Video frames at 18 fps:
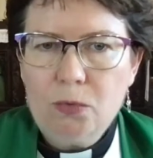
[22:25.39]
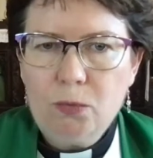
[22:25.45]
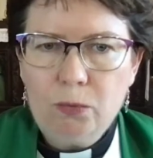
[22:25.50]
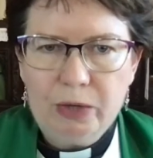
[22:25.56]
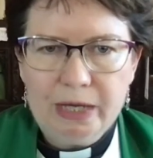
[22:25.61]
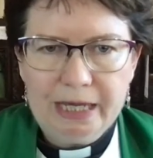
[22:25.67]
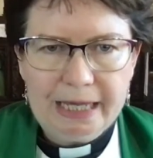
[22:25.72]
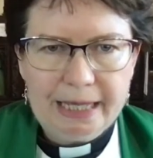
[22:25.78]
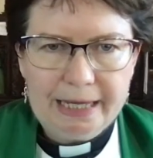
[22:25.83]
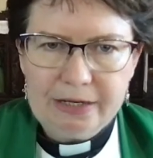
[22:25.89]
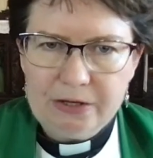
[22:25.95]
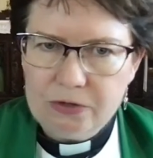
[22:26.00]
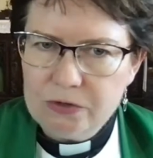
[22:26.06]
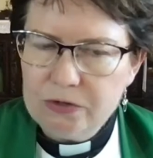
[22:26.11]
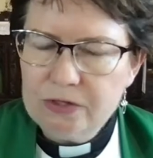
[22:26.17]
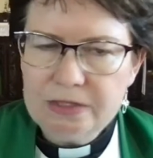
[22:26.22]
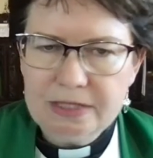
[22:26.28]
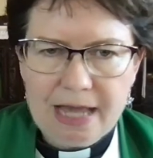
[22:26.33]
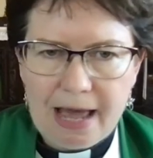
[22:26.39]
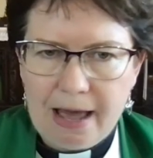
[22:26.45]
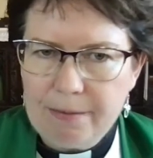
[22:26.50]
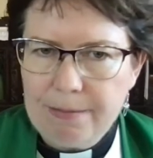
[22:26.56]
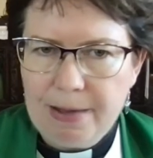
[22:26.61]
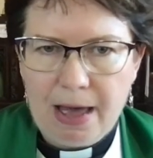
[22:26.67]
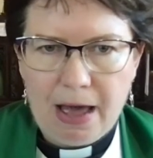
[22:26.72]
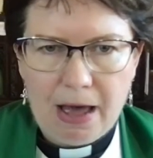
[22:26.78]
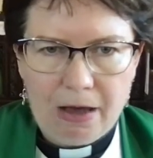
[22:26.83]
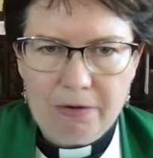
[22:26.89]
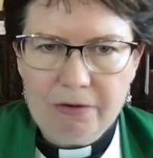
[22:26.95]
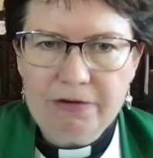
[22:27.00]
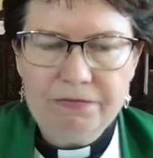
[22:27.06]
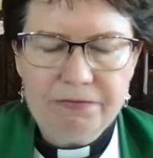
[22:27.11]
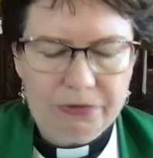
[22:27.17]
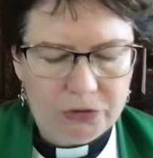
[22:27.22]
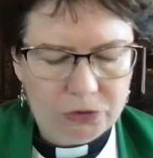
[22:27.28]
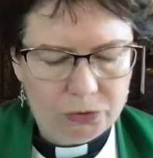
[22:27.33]
We can use our power
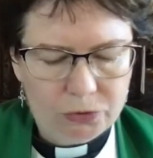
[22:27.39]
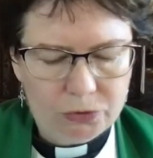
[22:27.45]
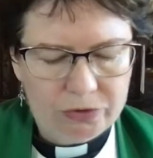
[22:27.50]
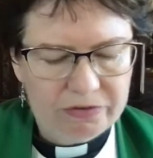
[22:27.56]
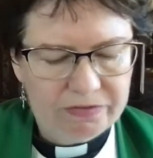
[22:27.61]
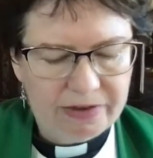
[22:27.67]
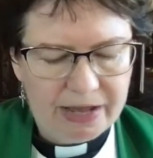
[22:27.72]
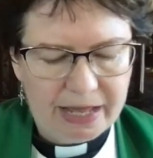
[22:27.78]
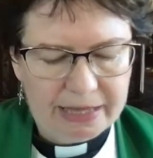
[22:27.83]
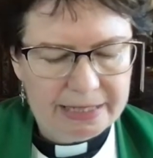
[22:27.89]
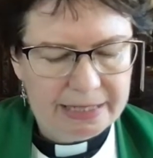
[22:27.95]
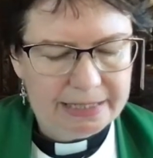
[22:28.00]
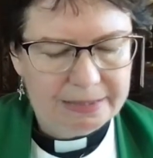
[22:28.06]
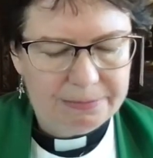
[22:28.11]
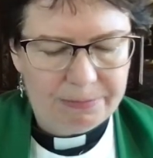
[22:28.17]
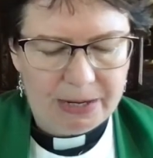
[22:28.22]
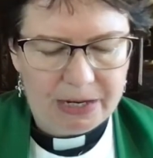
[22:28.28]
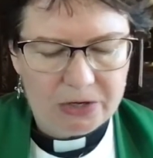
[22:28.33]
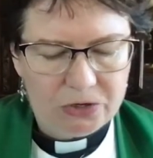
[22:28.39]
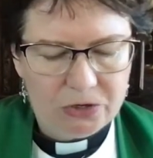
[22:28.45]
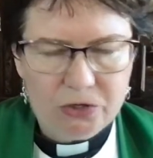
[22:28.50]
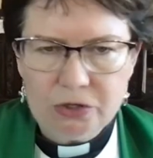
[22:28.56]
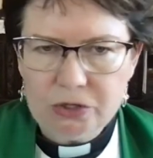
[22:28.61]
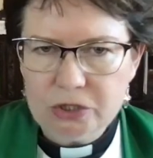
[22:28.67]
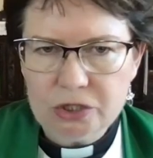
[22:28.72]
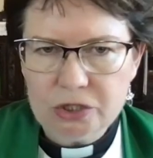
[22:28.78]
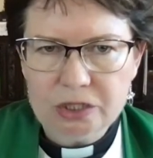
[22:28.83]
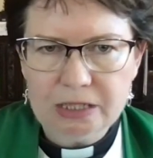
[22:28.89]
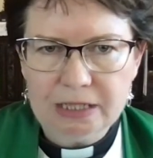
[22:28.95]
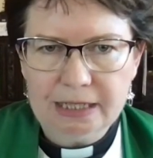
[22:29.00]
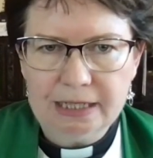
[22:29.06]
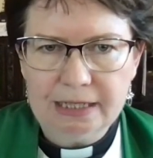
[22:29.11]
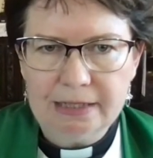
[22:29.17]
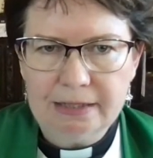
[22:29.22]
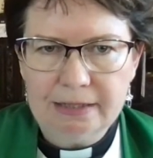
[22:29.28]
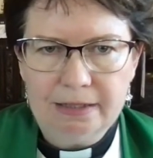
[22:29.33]
for the good of others, but
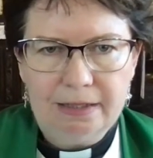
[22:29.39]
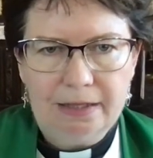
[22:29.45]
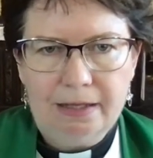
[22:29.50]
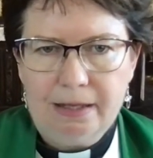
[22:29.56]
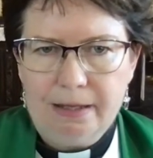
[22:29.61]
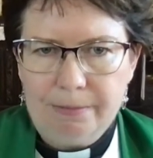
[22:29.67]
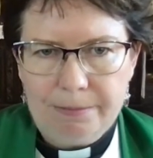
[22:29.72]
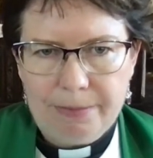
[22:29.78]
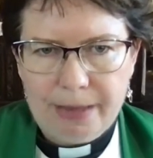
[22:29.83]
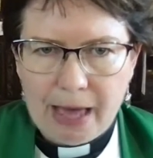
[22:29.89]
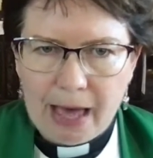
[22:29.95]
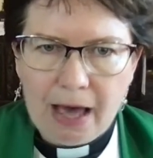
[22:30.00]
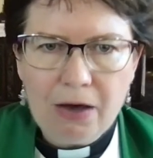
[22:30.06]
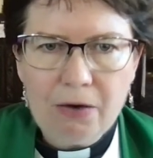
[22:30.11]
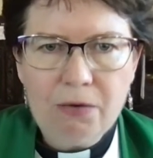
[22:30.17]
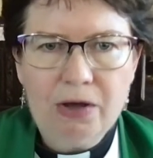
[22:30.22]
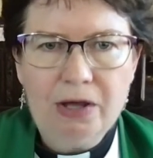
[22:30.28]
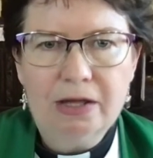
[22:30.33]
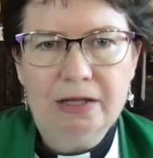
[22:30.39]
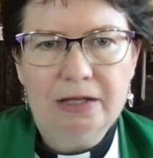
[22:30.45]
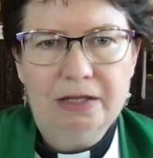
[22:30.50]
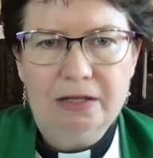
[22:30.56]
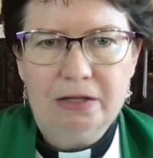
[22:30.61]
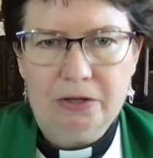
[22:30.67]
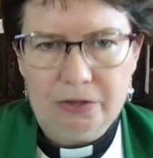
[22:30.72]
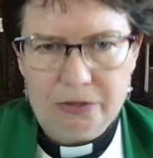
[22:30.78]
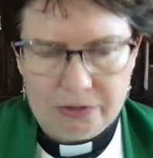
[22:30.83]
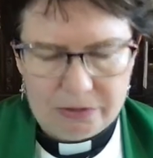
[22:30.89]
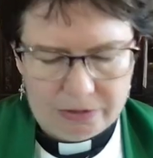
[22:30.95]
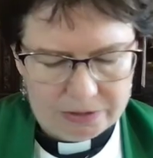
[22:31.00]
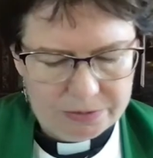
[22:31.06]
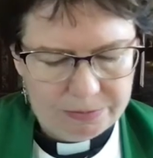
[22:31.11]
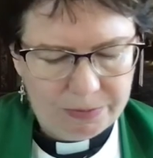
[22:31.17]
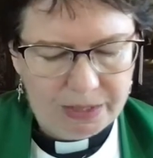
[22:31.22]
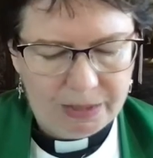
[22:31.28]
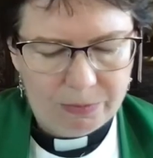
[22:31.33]
usually power hurts
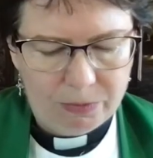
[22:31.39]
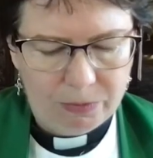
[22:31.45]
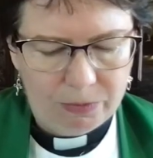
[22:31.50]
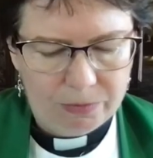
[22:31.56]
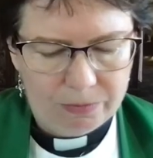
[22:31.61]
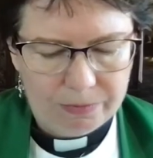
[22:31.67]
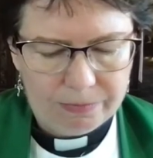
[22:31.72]
people.